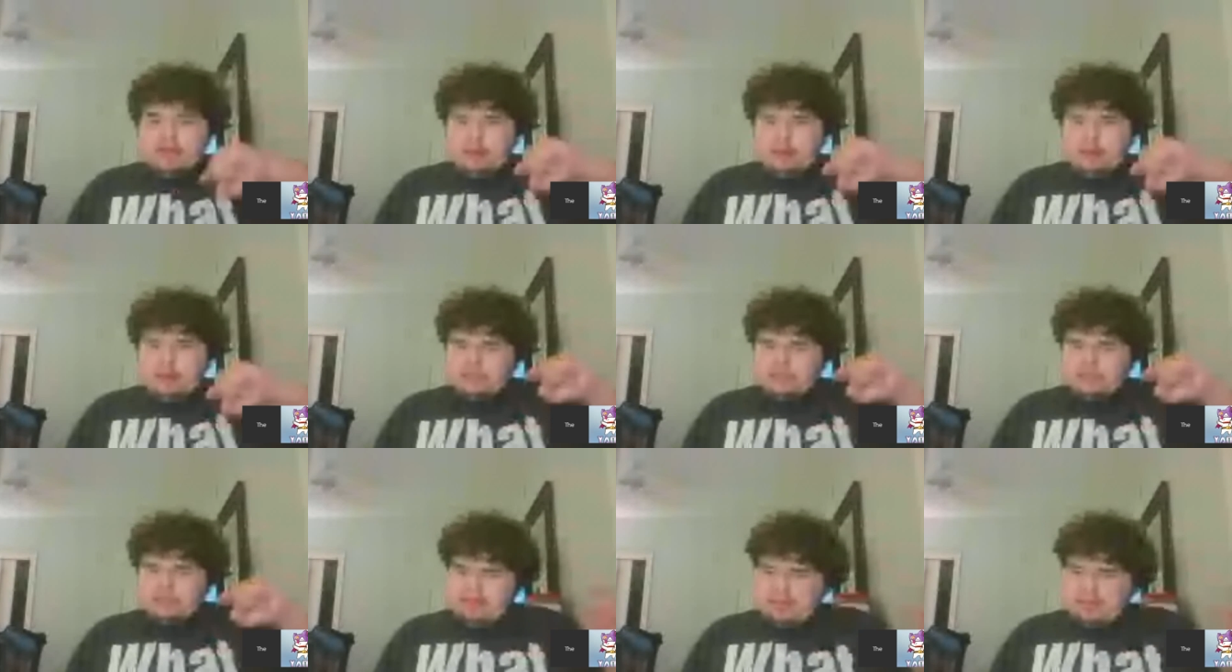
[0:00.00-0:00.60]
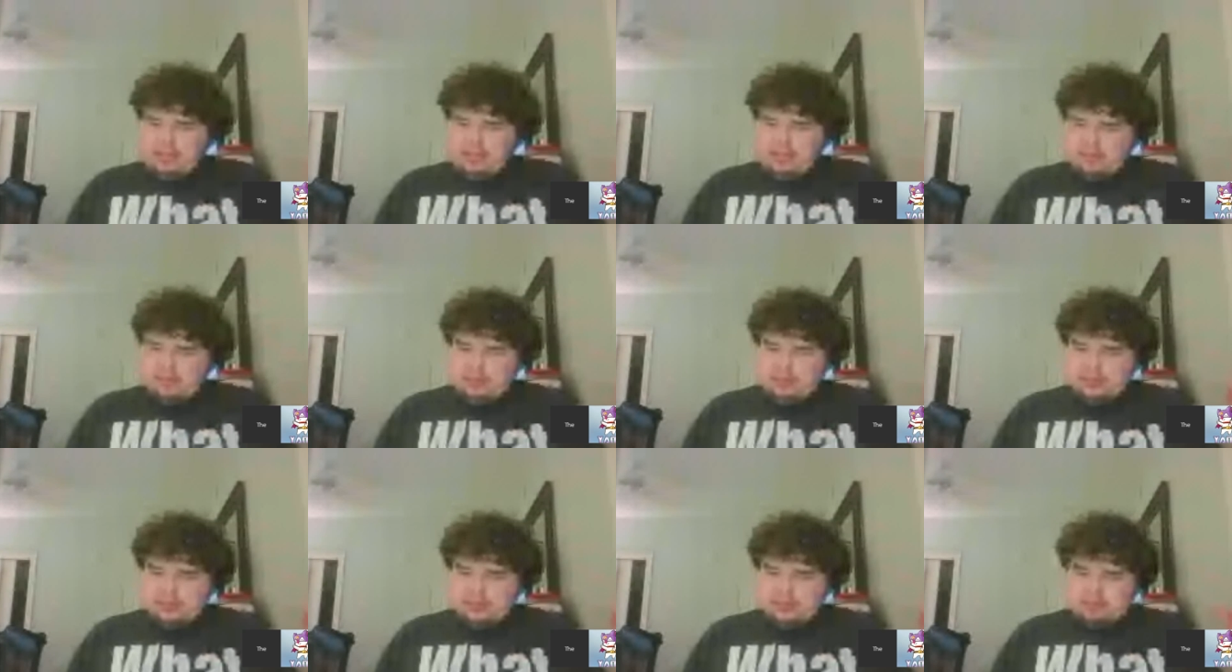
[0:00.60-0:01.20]
which I think is
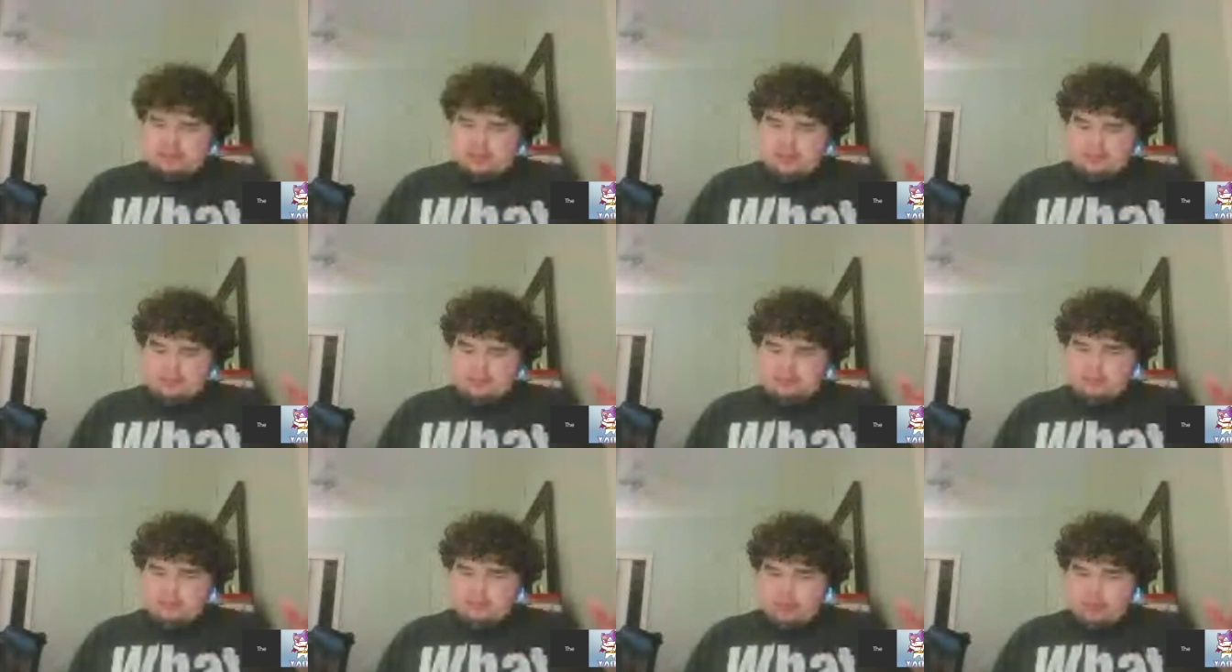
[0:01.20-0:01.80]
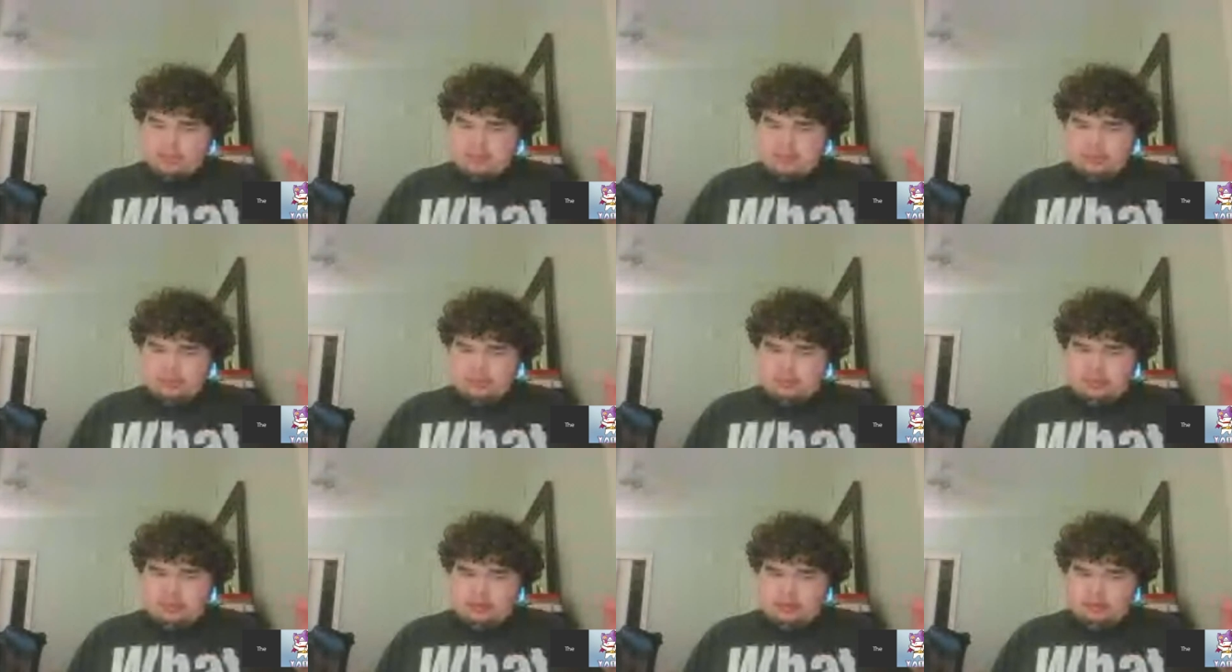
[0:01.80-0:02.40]
what you
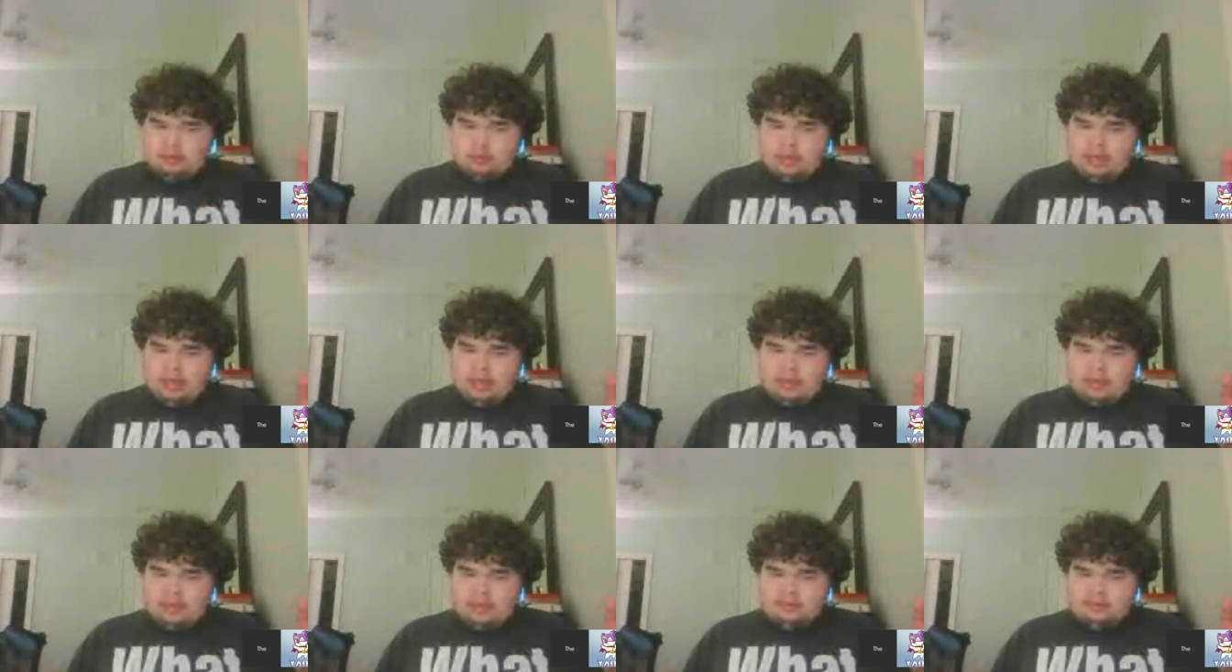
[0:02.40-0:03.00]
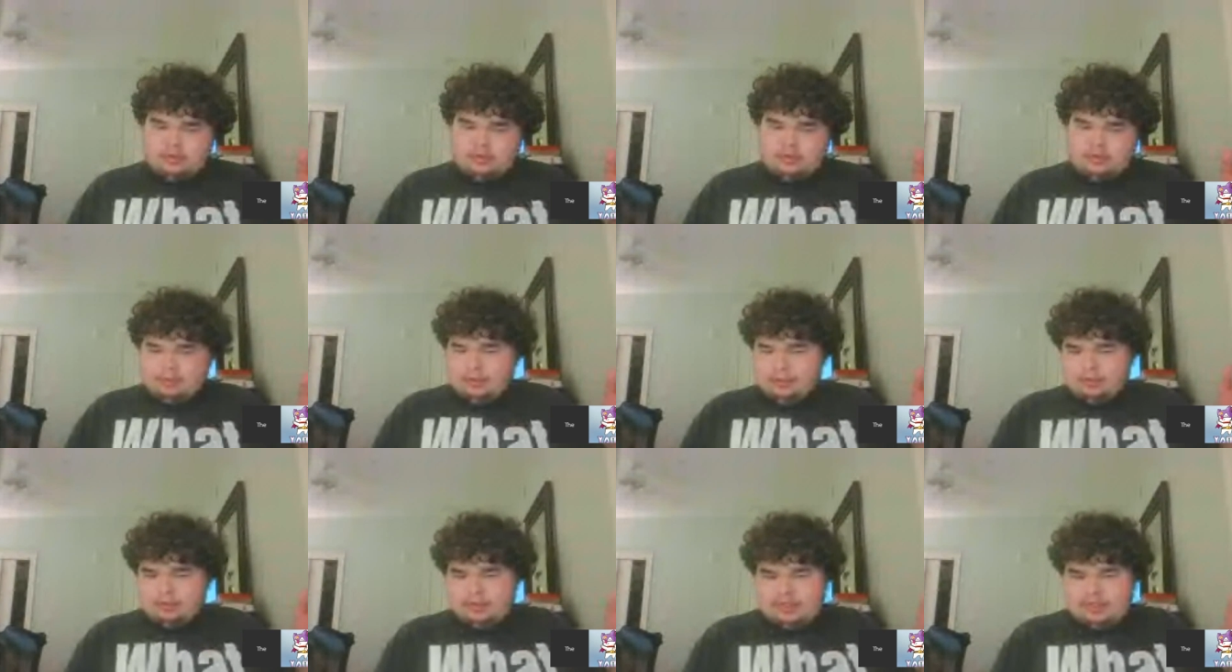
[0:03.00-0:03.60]
guys, the
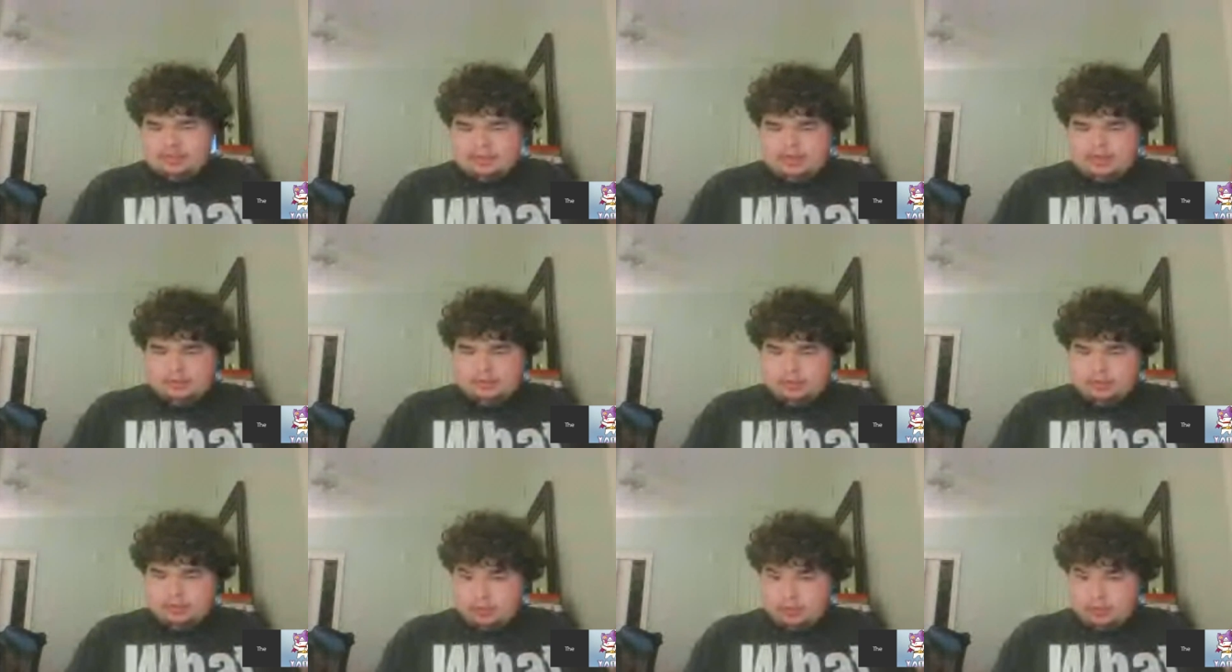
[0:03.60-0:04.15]
people at DC, are